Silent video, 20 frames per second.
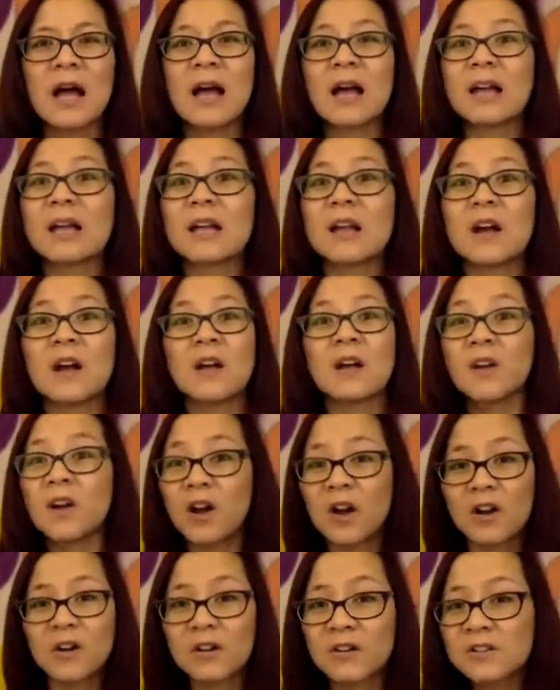I got
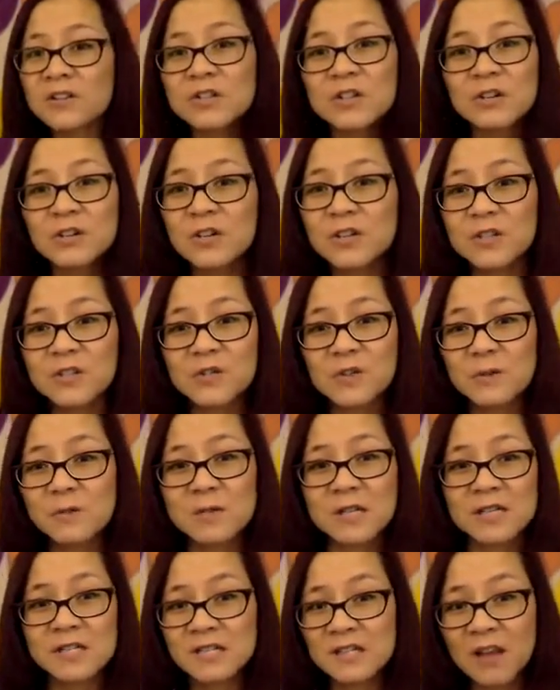car insurance for
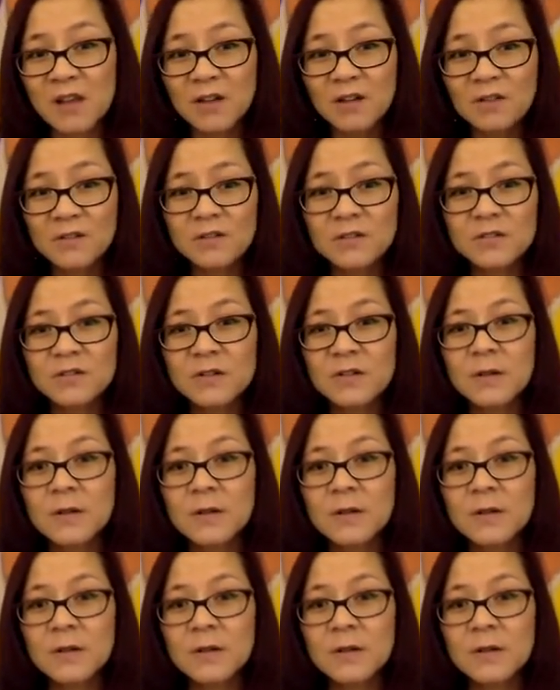myself.